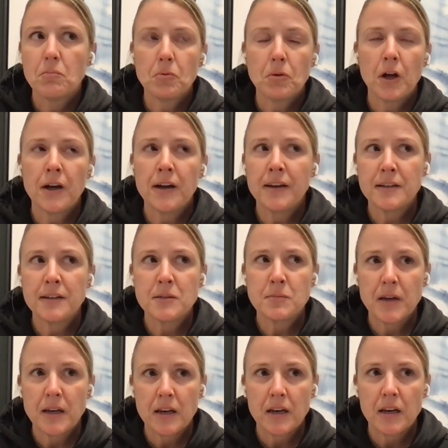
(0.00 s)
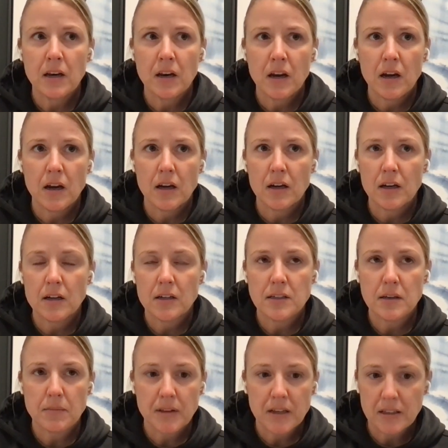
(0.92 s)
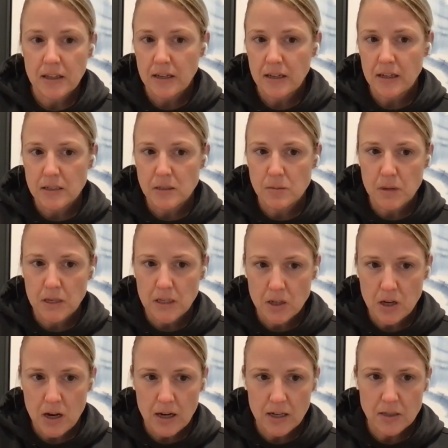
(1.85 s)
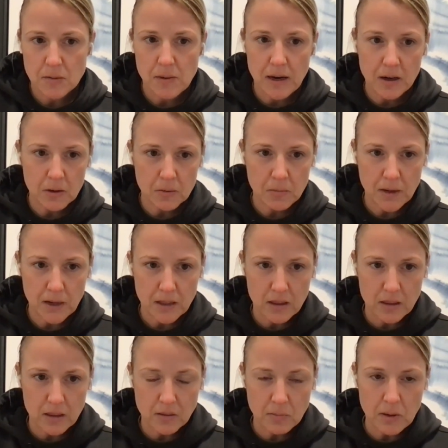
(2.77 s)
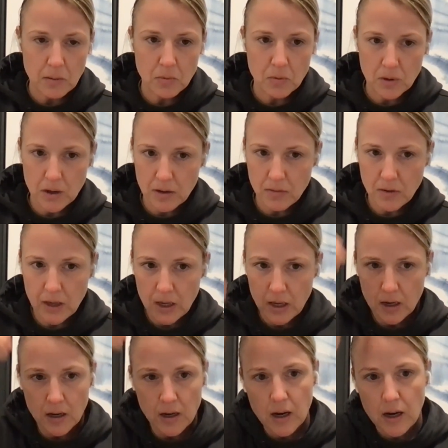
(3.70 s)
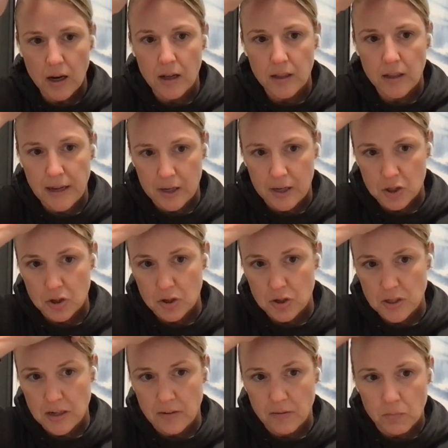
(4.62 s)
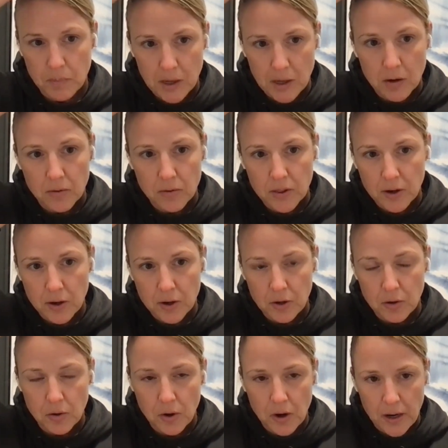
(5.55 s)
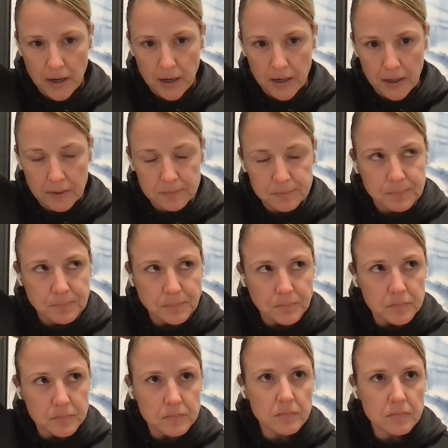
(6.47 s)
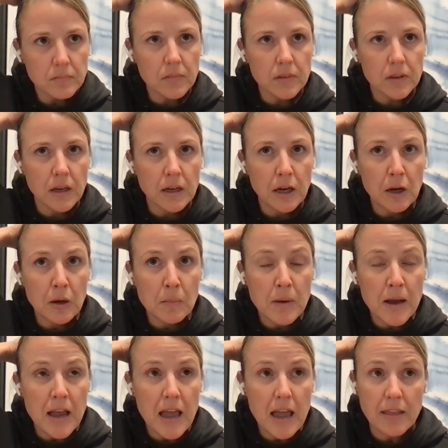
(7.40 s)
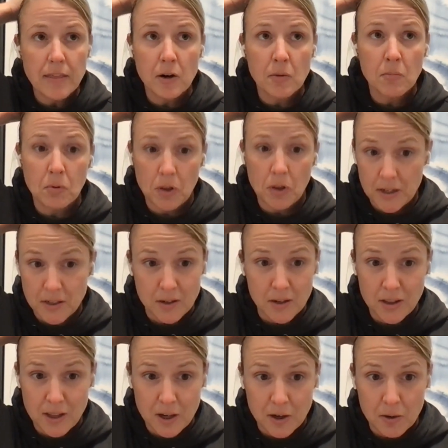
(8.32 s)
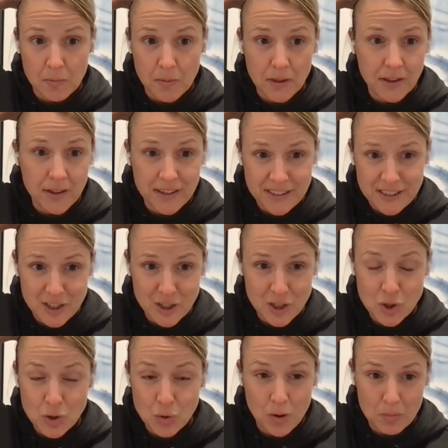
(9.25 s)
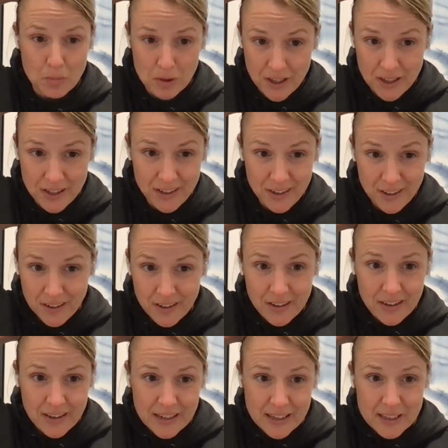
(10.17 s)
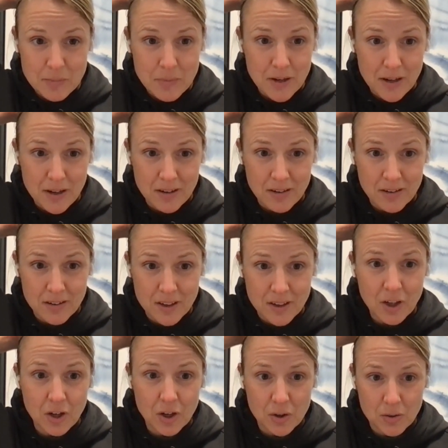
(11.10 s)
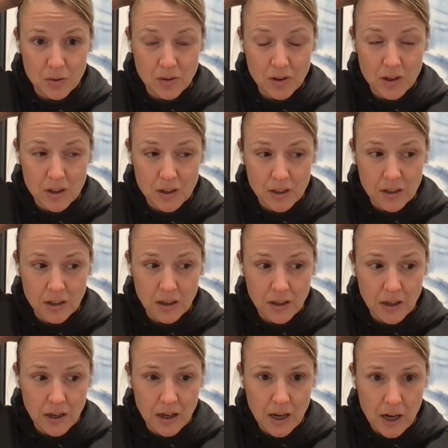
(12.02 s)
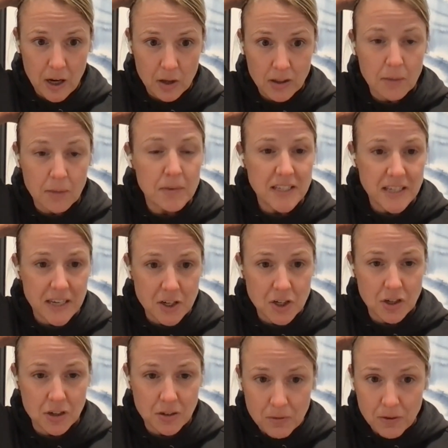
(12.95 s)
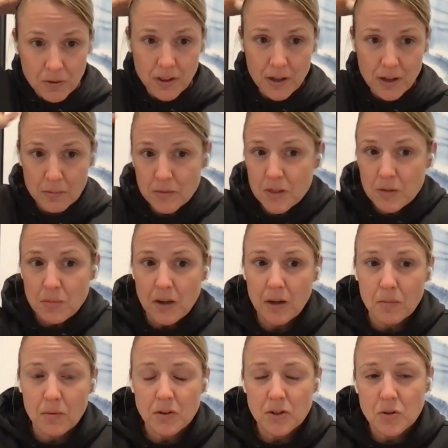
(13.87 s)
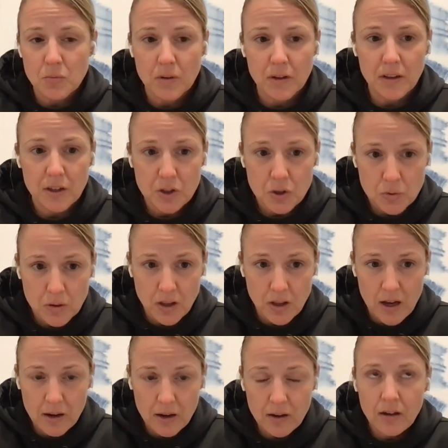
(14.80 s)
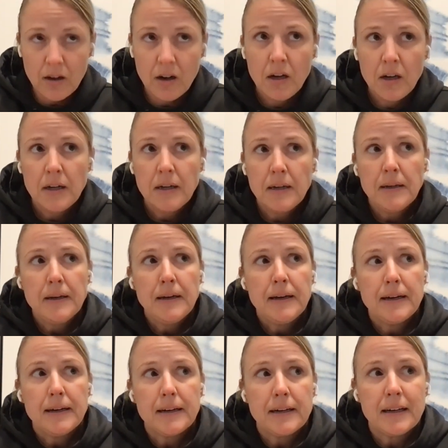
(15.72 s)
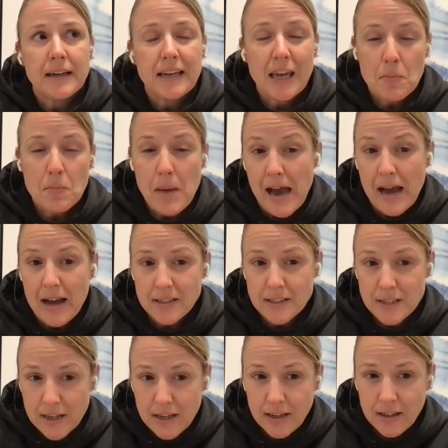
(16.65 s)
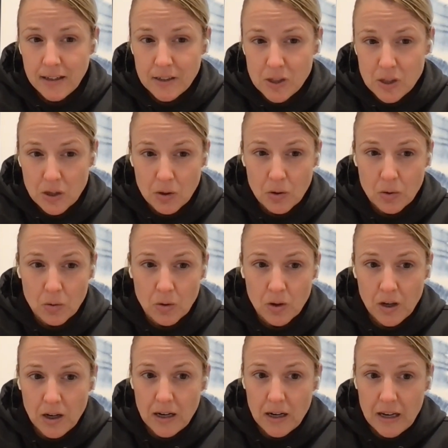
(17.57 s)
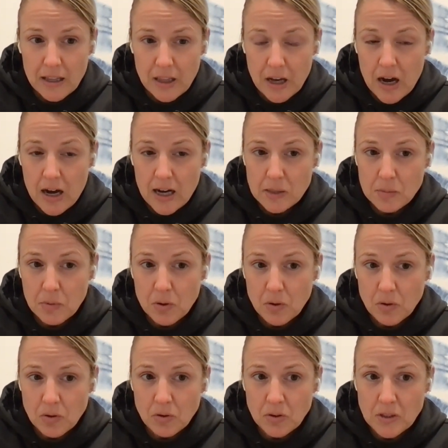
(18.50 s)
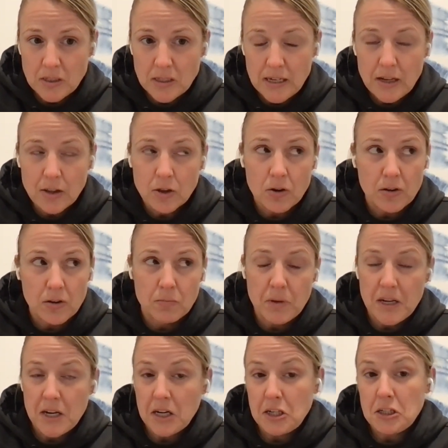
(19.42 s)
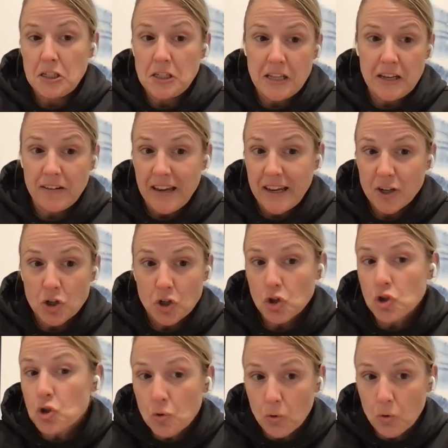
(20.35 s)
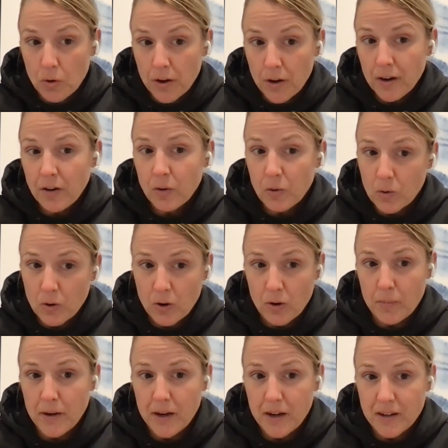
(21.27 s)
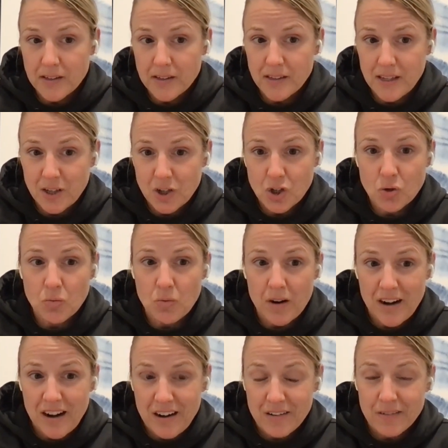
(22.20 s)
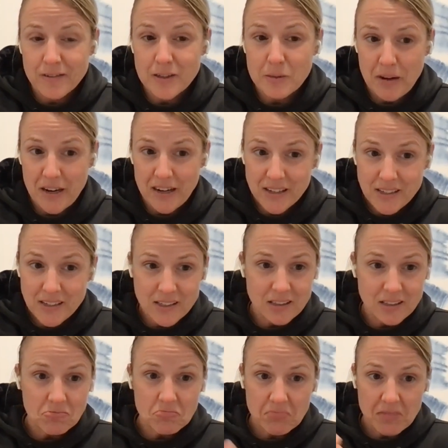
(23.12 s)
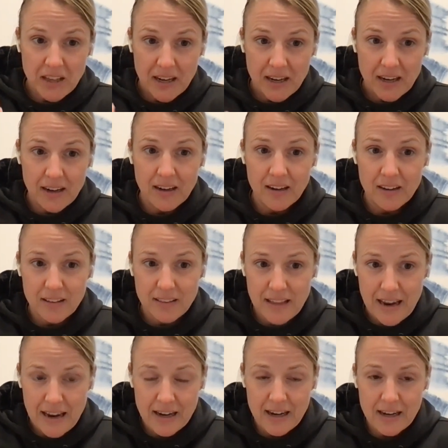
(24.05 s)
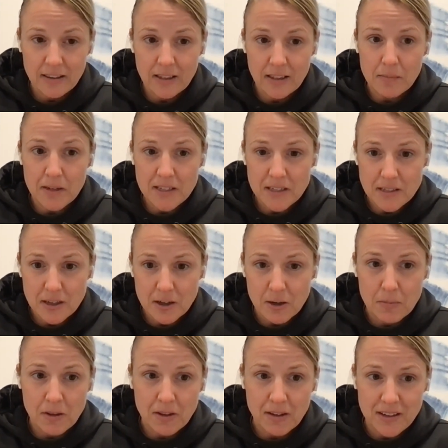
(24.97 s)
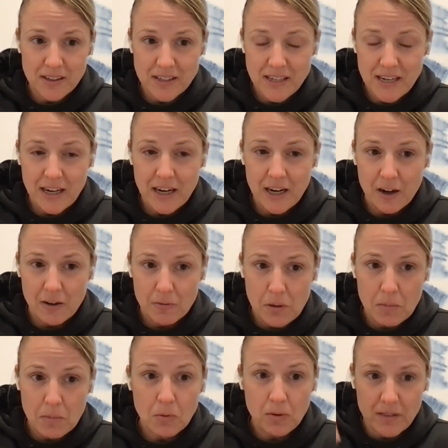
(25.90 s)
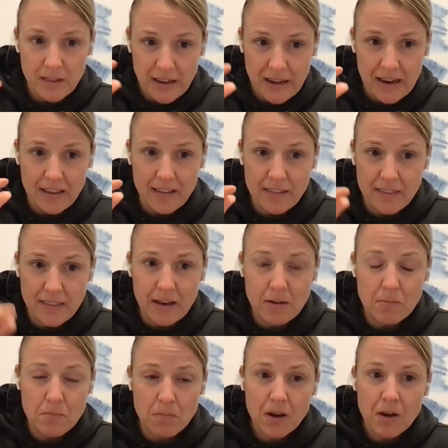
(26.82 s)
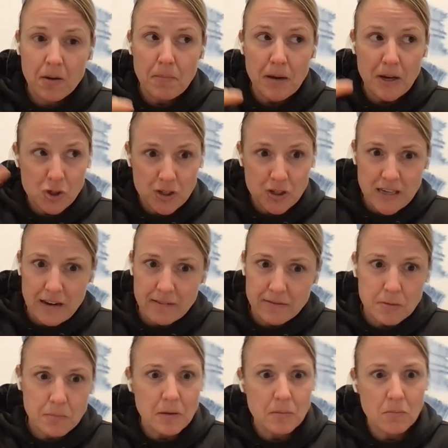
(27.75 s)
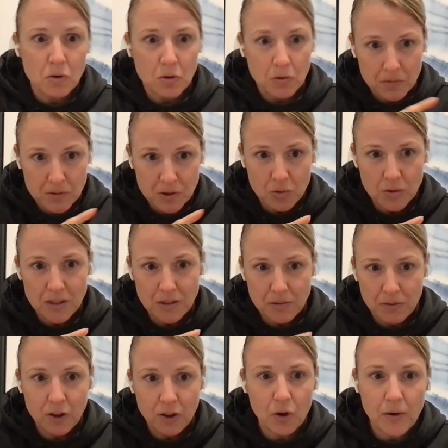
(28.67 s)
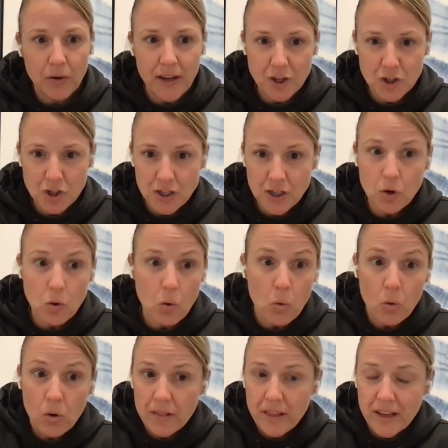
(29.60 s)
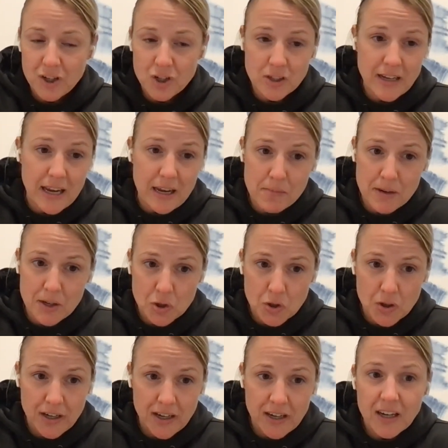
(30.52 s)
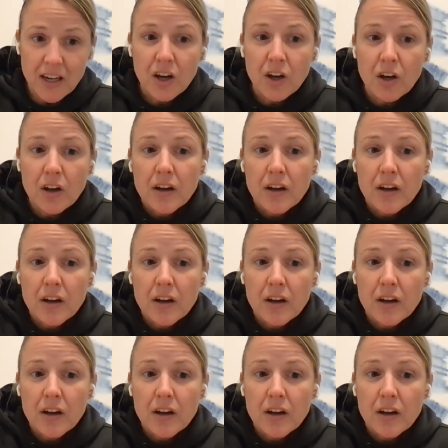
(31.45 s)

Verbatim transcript: Blood has been something that has been talked about by the people giving lectures that have been over there in Ukraine. And their ability to store blood has been, you know, a limitation for them to be able to really do a lot, capacity. So the hospitals, either because they get destroyed or because they just run out of space, that limits their ability to take care of people. And then patients have to be moved to a different location, or they just can't be treated.